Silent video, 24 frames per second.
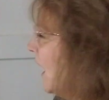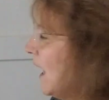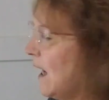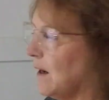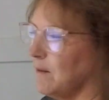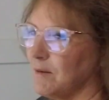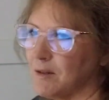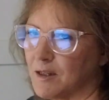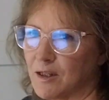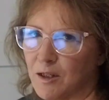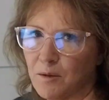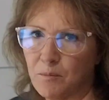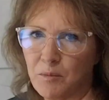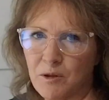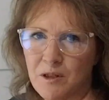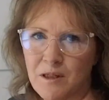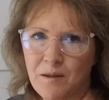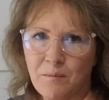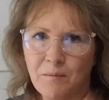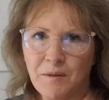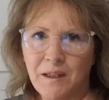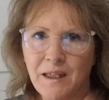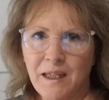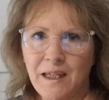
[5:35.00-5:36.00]
I was going to put
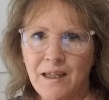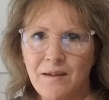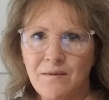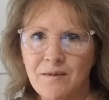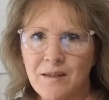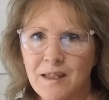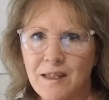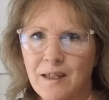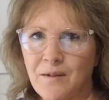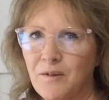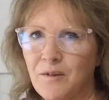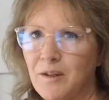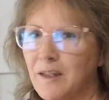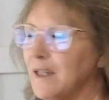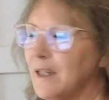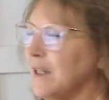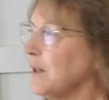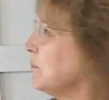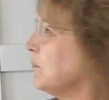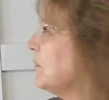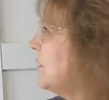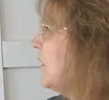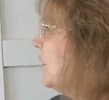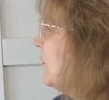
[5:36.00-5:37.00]
some leaves and everything
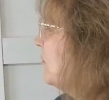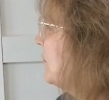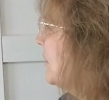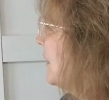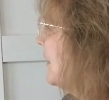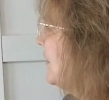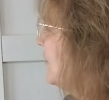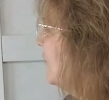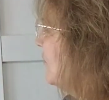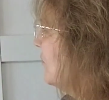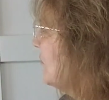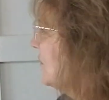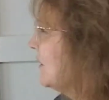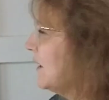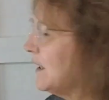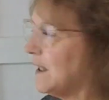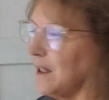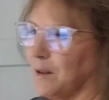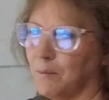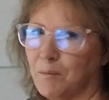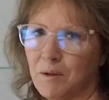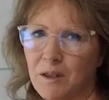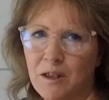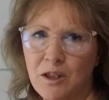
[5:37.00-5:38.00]
up here, but I don't think
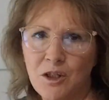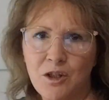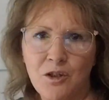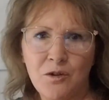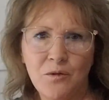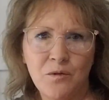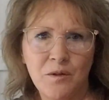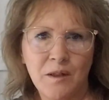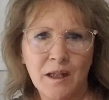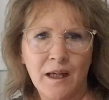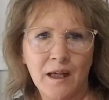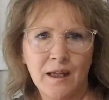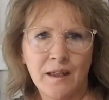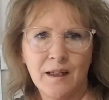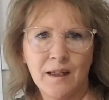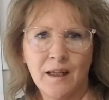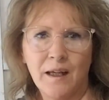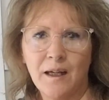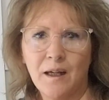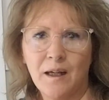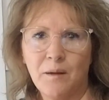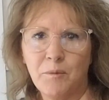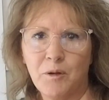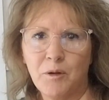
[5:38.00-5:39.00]
I'm going to do that
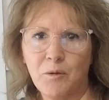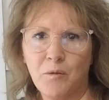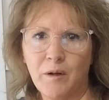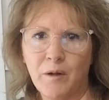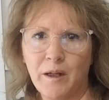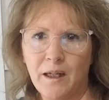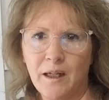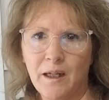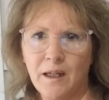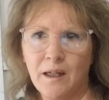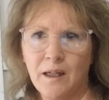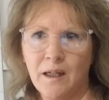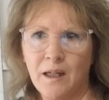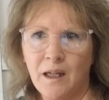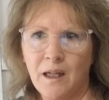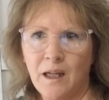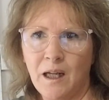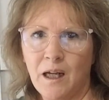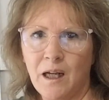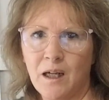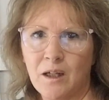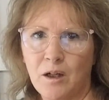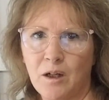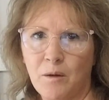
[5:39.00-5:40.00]
yet. I'm going to wait
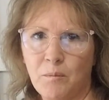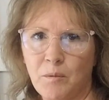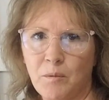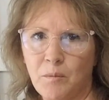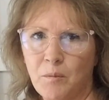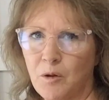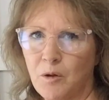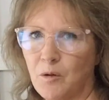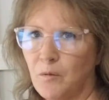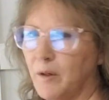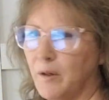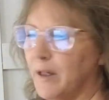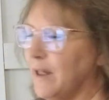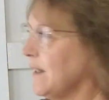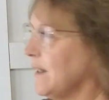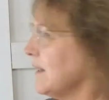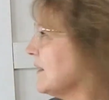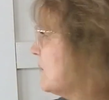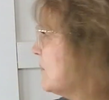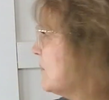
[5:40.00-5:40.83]
a couple more weeks